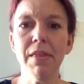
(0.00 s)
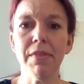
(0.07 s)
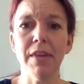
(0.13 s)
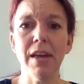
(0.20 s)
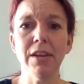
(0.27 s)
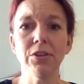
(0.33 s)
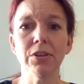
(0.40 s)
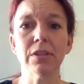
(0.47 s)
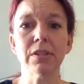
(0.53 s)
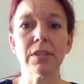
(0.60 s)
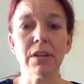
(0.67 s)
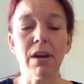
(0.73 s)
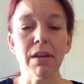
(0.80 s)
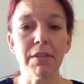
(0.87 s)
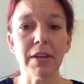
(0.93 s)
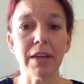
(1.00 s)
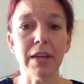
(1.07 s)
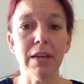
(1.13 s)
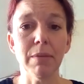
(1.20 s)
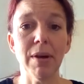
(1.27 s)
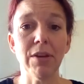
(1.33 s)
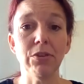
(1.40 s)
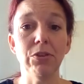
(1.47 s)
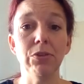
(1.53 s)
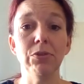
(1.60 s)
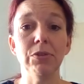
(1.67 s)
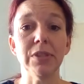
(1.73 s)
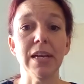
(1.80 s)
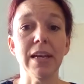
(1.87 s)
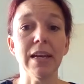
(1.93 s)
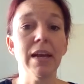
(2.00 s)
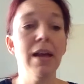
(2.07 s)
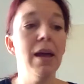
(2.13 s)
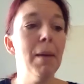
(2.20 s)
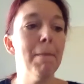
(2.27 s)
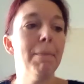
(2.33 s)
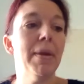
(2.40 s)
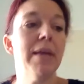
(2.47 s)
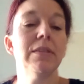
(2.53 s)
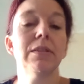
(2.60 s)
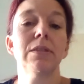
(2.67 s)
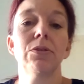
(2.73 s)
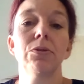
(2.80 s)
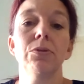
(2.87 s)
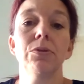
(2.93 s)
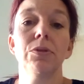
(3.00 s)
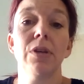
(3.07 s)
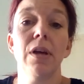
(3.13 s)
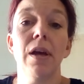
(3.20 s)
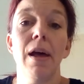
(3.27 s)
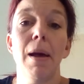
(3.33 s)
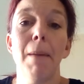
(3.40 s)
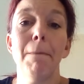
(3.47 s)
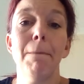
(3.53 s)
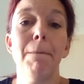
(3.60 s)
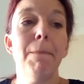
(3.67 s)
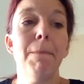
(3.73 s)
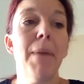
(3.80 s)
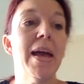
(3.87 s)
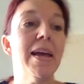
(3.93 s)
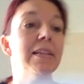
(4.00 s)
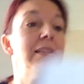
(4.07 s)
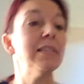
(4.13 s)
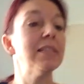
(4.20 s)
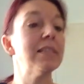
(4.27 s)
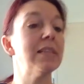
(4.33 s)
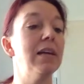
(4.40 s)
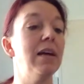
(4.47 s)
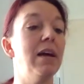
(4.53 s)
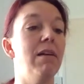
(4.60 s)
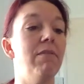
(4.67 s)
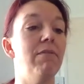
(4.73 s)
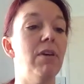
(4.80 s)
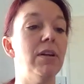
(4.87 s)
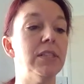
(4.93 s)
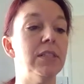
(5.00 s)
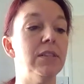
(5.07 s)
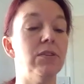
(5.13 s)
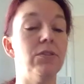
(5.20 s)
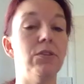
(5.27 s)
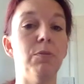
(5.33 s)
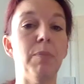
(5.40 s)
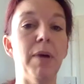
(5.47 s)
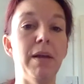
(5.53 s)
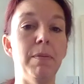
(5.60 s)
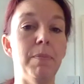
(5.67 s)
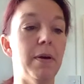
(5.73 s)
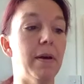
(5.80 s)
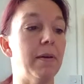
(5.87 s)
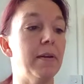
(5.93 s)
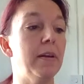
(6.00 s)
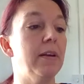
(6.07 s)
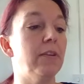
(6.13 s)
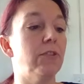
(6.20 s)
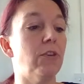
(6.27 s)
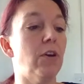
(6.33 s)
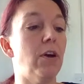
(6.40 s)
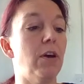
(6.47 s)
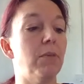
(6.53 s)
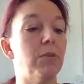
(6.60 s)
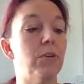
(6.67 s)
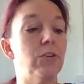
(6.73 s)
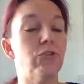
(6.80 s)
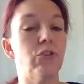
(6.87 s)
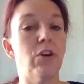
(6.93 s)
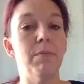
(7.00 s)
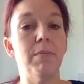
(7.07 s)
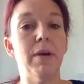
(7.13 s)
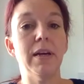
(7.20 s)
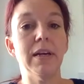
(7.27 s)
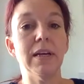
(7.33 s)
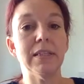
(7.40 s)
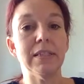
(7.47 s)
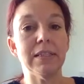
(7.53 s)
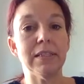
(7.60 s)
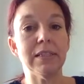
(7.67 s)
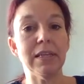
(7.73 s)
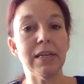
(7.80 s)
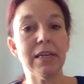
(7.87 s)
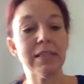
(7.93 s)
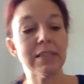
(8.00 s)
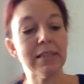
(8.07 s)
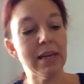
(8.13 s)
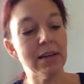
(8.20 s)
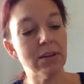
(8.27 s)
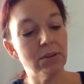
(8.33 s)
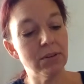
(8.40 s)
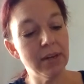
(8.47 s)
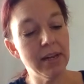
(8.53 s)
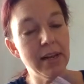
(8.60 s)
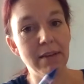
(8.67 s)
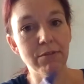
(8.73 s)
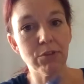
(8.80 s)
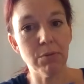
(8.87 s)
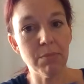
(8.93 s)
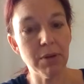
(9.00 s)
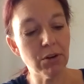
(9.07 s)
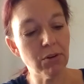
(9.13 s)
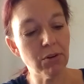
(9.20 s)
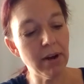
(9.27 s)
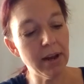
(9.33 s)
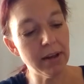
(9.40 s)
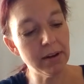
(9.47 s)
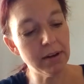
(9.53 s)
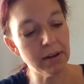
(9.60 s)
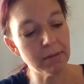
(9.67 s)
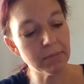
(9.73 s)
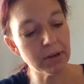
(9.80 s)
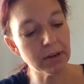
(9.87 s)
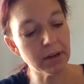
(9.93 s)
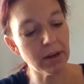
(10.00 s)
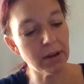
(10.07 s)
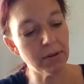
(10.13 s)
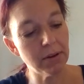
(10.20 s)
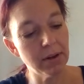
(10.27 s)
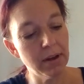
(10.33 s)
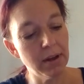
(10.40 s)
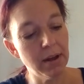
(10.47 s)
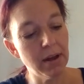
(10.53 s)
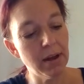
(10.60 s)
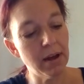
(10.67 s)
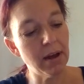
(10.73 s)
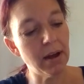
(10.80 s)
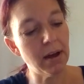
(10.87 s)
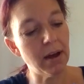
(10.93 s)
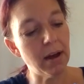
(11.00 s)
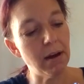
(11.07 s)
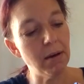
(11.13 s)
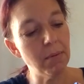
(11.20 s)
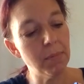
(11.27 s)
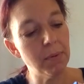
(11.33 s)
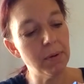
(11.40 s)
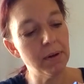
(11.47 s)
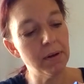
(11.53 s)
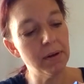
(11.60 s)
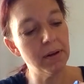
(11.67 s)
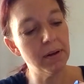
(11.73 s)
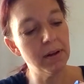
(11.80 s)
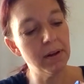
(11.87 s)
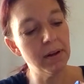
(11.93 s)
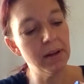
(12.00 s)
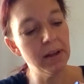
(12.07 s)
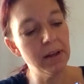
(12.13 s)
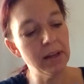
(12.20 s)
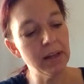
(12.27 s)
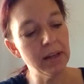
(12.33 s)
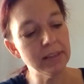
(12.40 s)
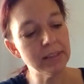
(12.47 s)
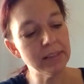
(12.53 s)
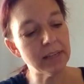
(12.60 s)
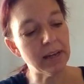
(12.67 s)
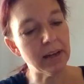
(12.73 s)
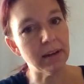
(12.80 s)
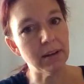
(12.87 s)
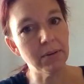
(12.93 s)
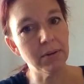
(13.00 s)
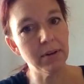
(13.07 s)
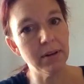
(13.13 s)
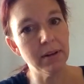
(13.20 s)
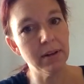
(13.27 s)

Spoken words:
then you can start thinking about using pencils and pens and writing it on your paper. So I'm going to try my zigzag on here. I've got my crayon. I'm going to go up and down,